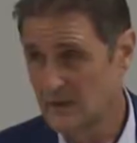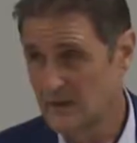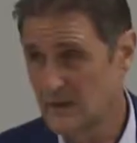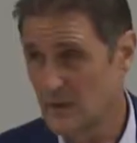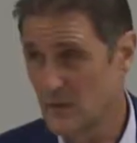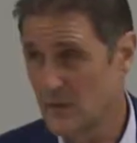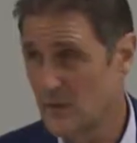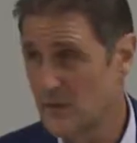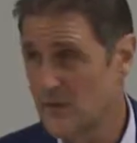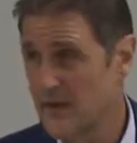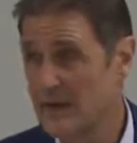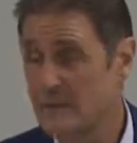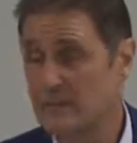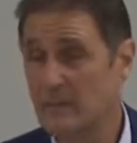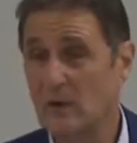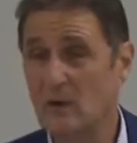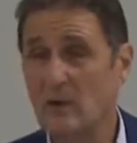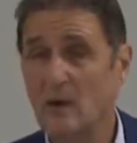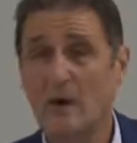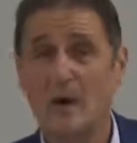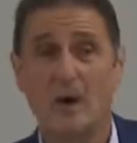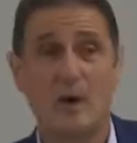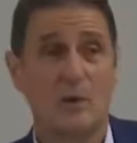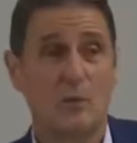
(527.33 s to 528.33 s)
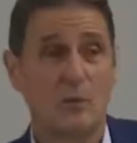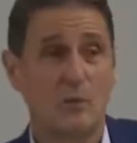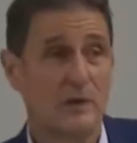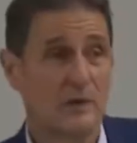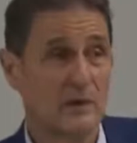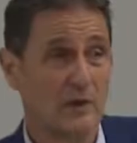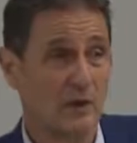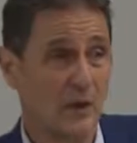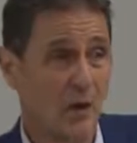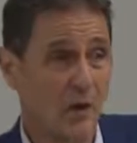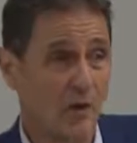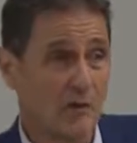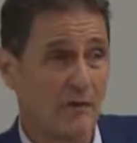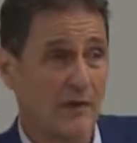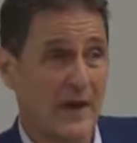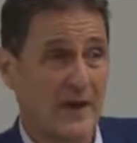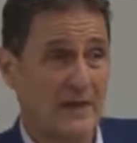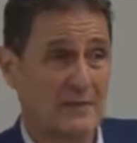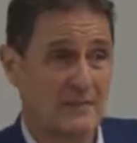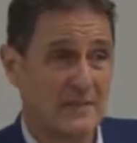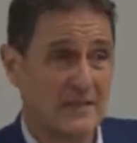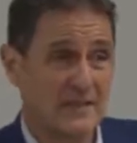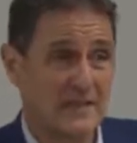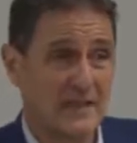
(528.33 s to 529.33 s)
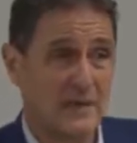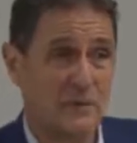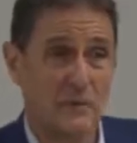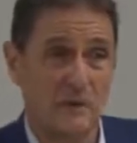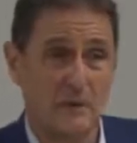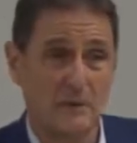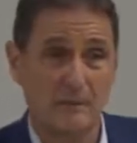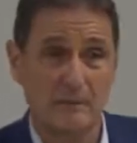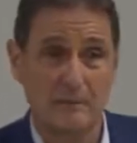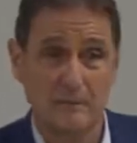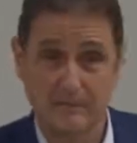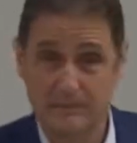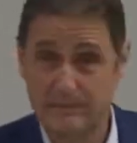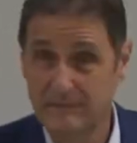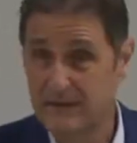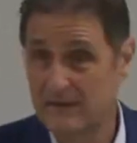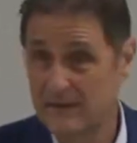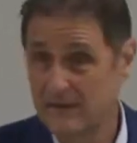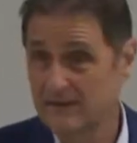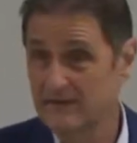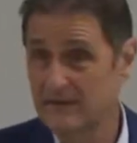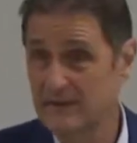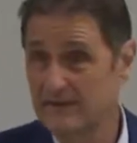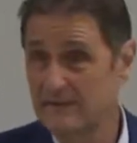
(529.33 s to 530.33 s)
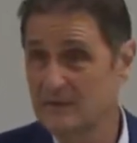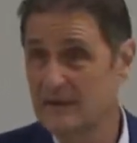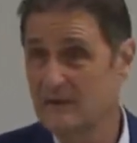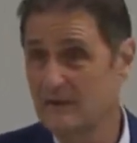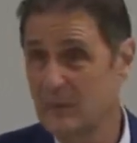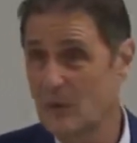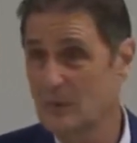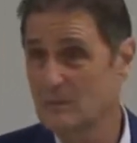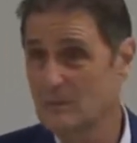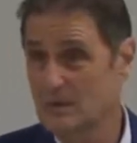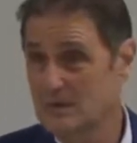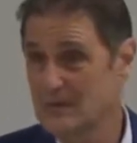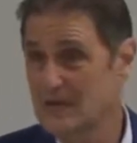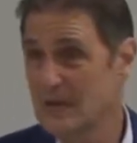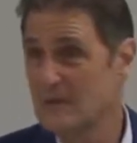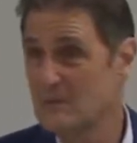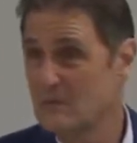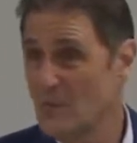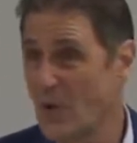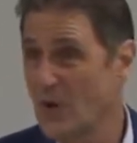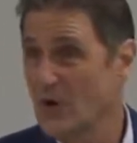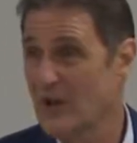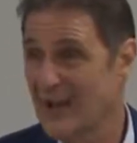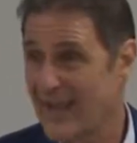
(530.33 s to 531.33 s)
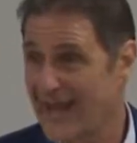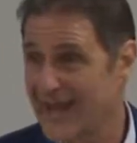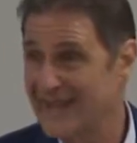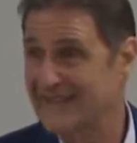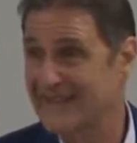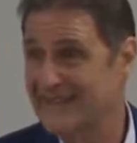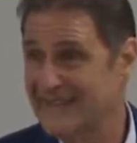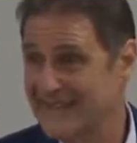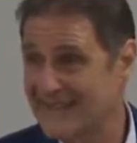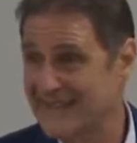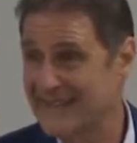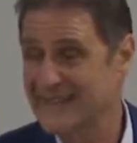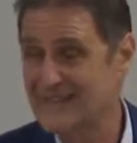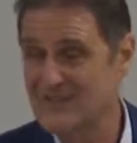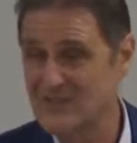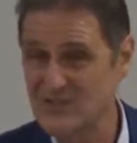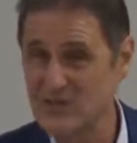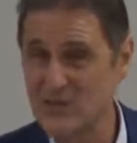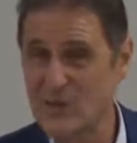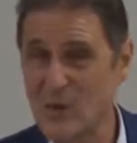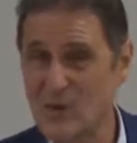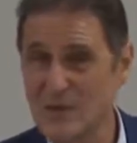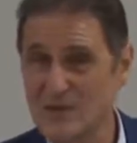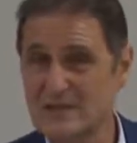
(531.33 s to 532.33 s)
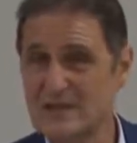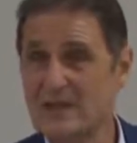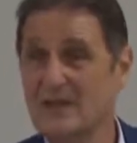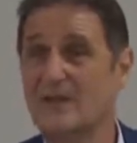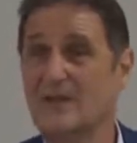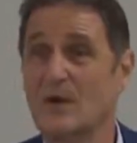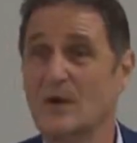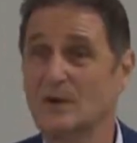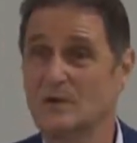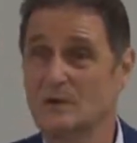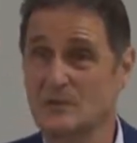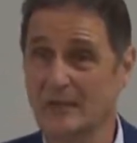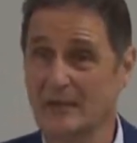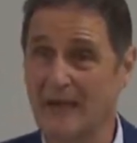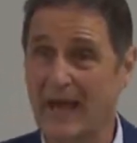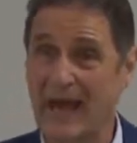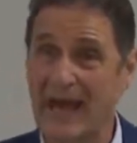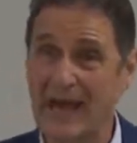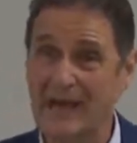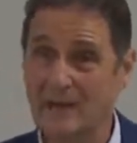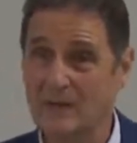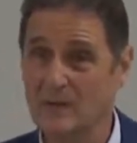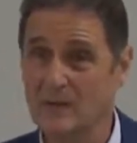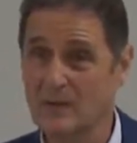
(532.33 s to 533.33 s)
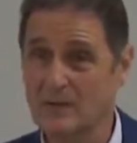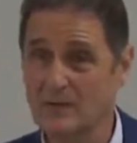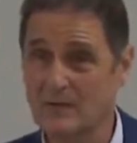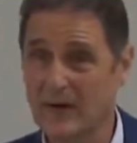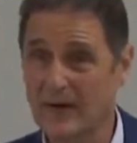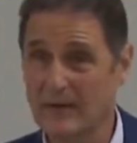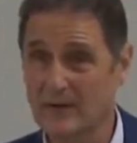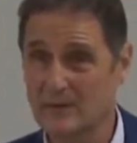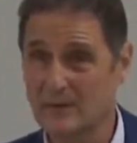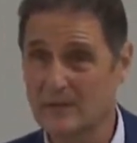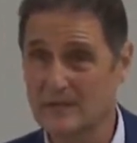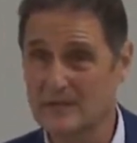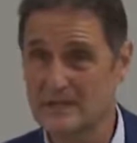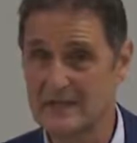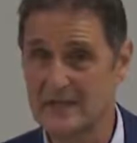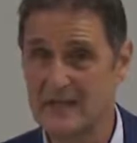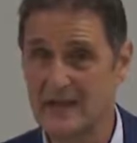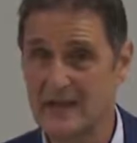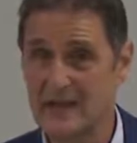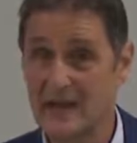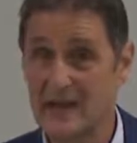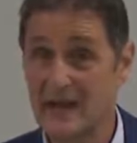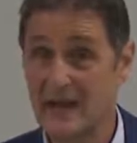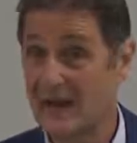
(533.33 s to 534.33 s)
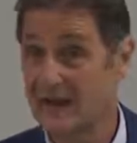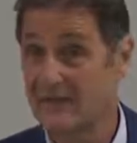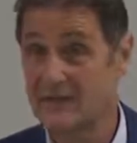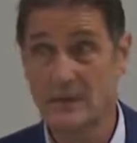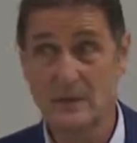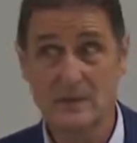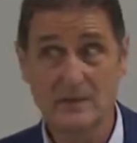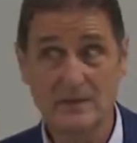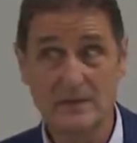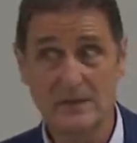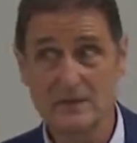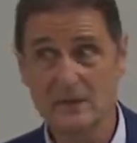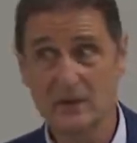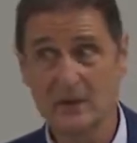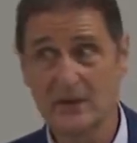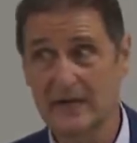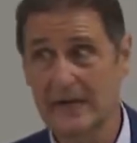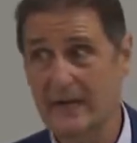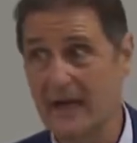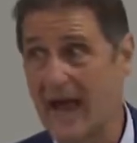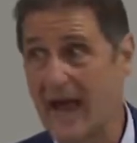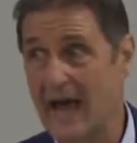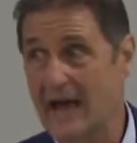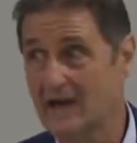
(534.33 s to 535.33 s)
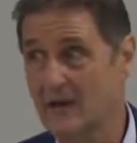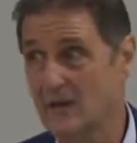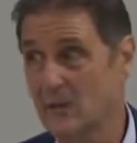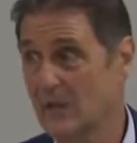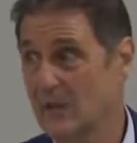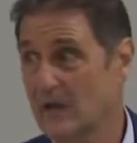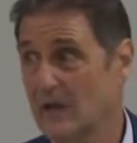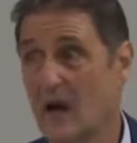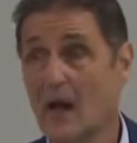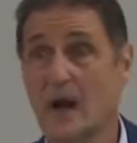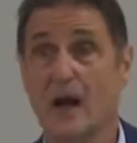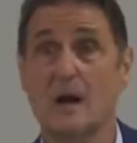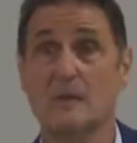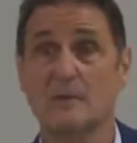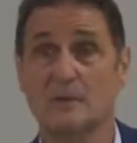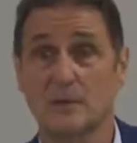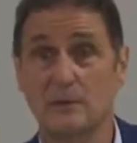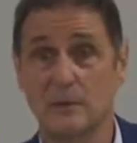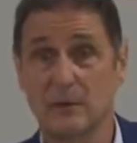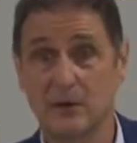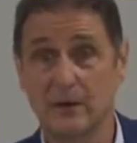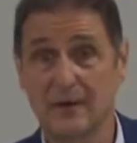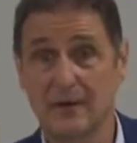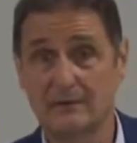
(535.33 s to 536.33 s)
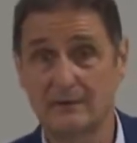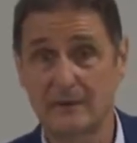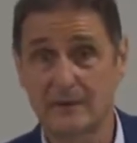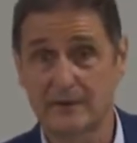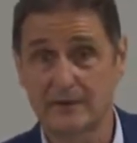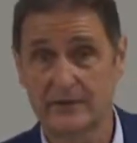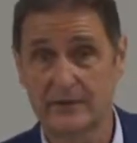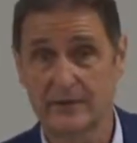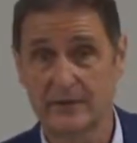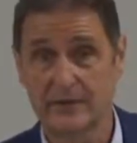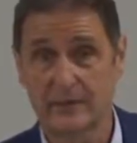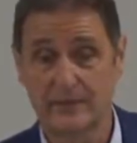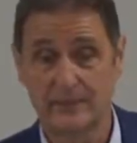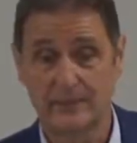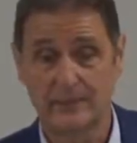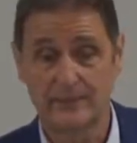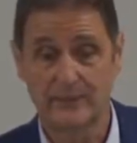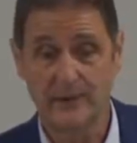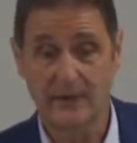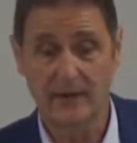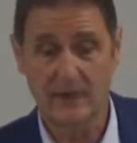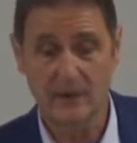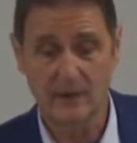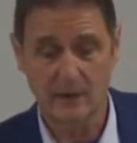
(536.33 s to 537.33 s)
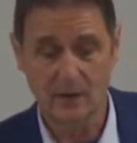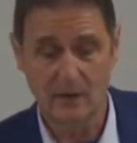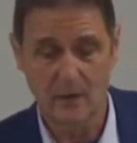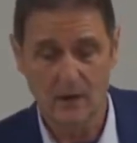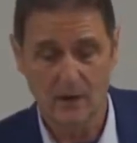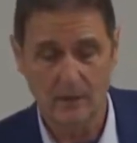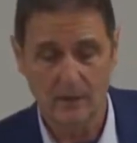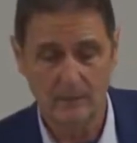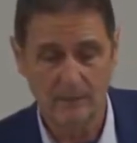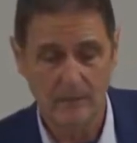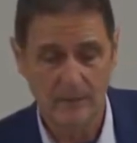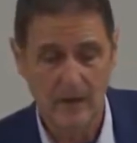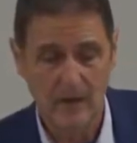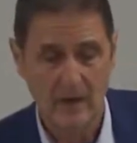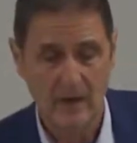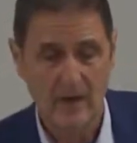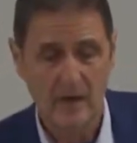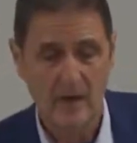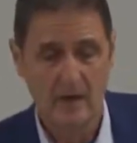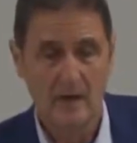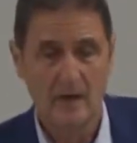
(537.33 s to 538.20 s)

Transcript: So the people with low vitamin C were 54% more likely to get strokes than those with adequate vitamin C. And they were just looking at adequate, not optimal levels here, not at all.